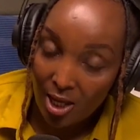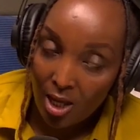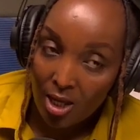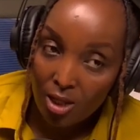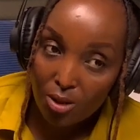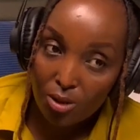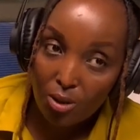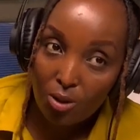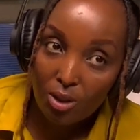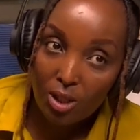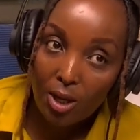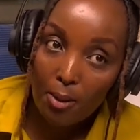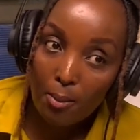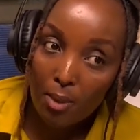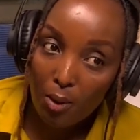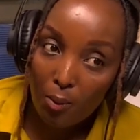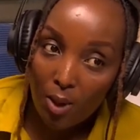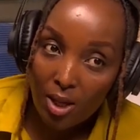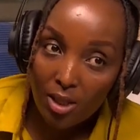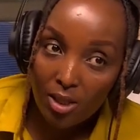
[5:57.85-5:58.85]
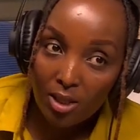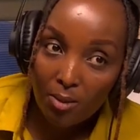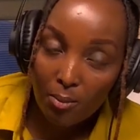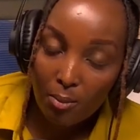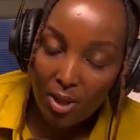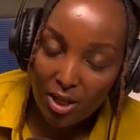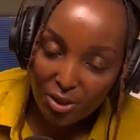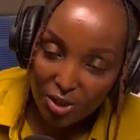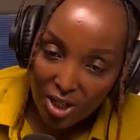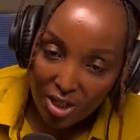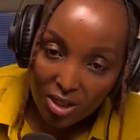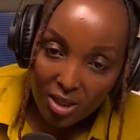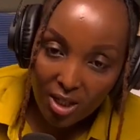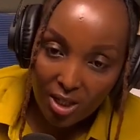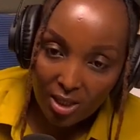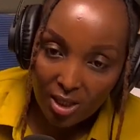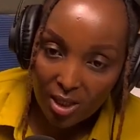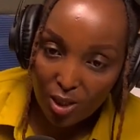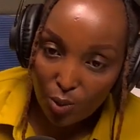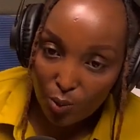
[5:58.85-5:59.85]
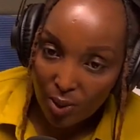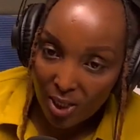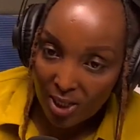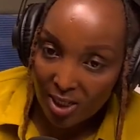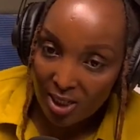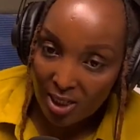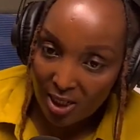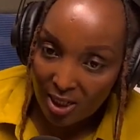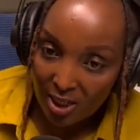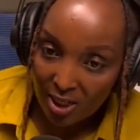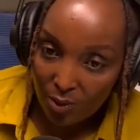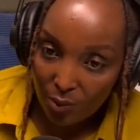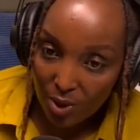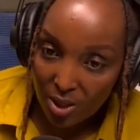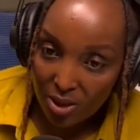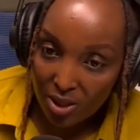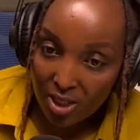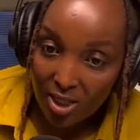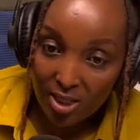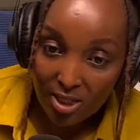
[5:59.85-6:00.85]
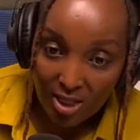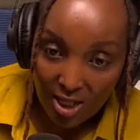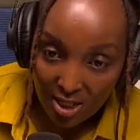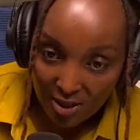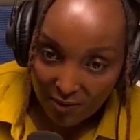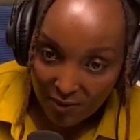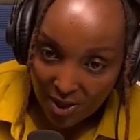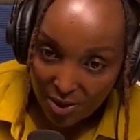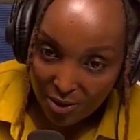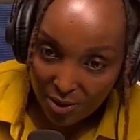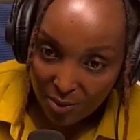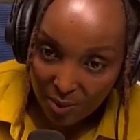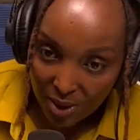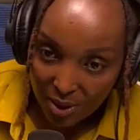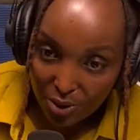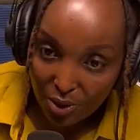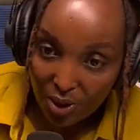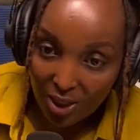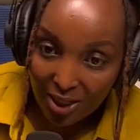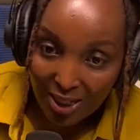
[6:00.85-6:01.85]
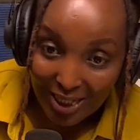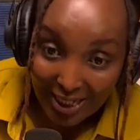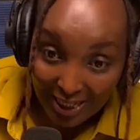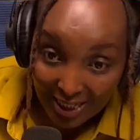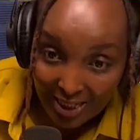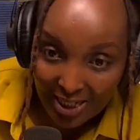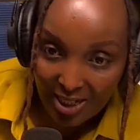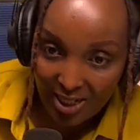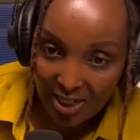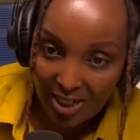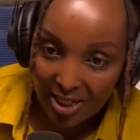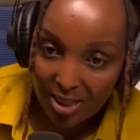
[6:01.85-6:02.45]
So number one, the major thing that we are dealing with is environmental cleanliness,